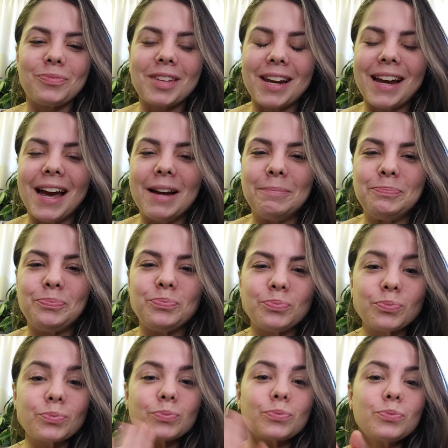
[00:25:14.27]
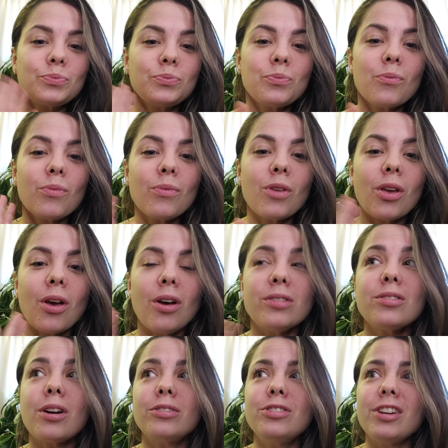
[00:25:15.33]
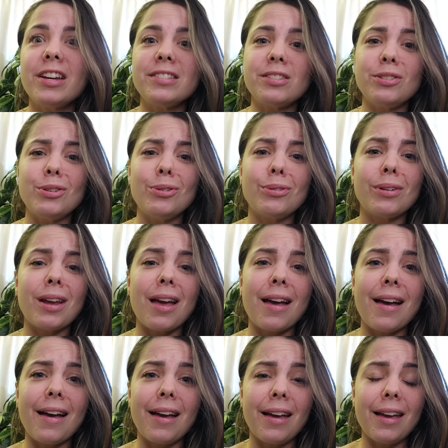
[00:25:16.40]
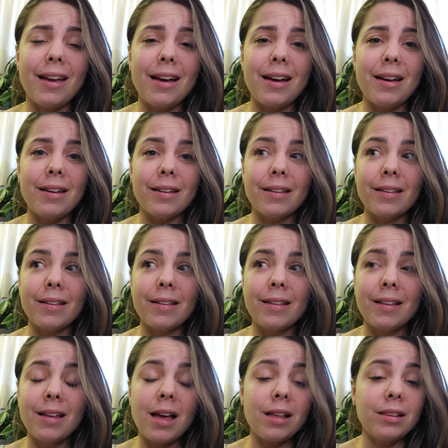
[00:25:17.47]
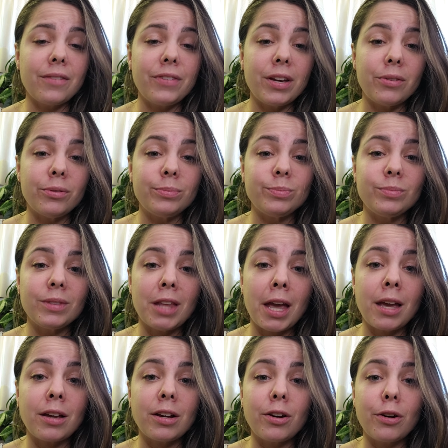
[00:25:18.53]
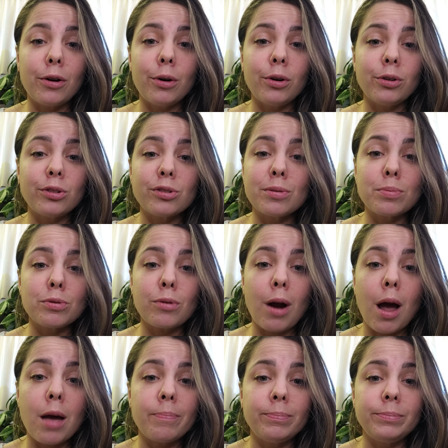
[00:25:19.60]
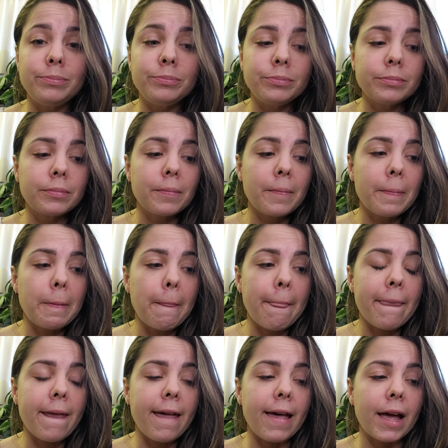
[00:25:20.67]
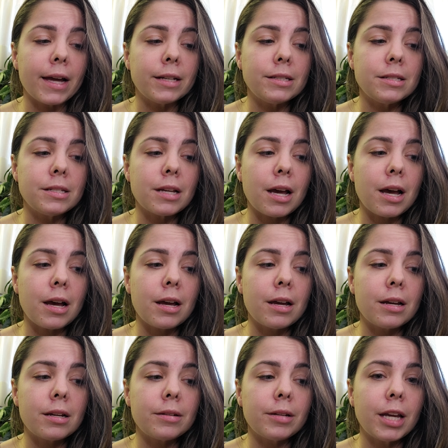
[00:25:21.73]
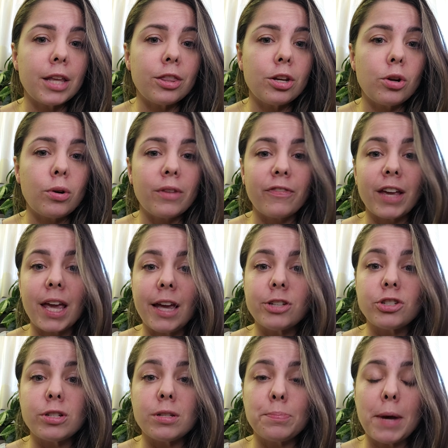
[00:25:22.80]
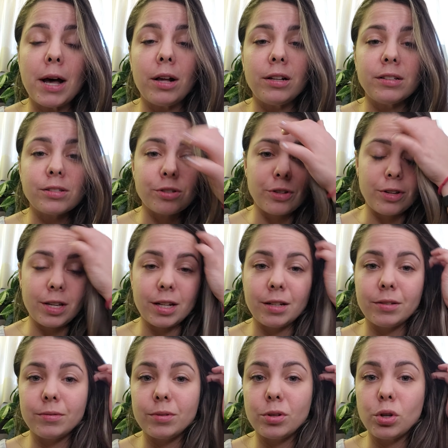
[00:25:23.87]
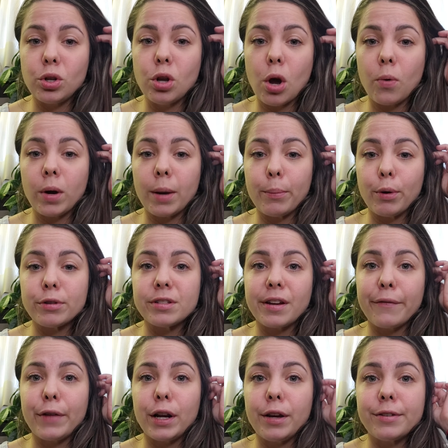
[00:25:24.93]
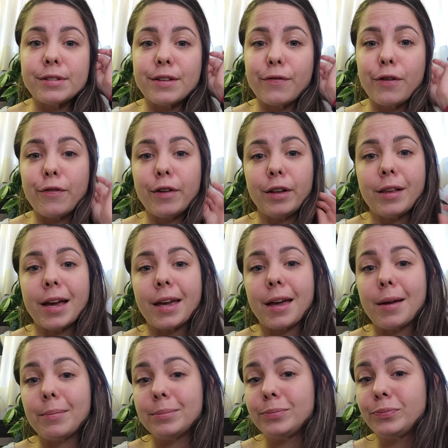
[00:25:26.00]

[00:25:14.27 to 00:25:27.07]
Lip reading: Okay. I'll talk to you guys soon. I love you. Like, subscribe, and hit the notifications bell so you can know when I'm posting videos if you feel like it.